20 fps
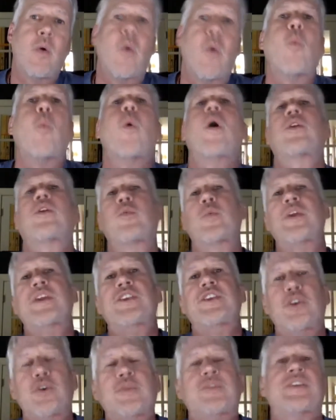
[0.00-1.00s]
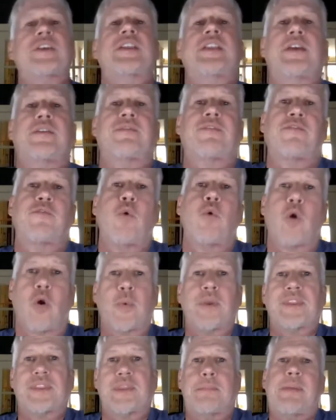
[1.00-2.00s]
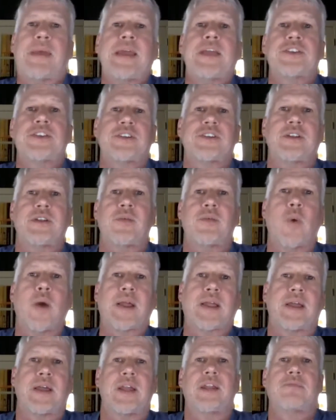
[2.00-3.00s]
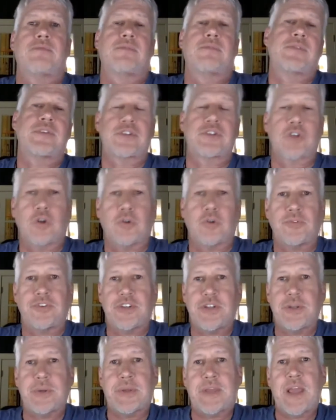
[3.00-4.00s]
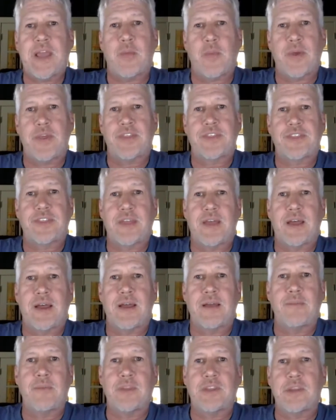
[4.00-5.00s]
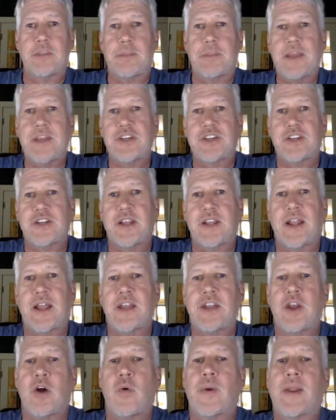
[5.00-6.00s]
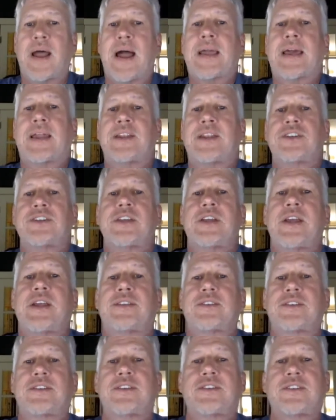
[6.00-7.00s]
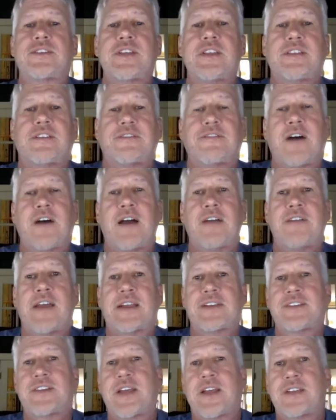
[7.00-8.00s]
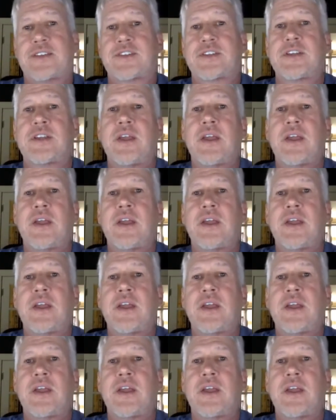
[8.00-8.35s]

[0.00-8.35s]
what are we using it for with the patient, and what kind of a result do you get with the patient. And I know when I got a chance to see the 5XS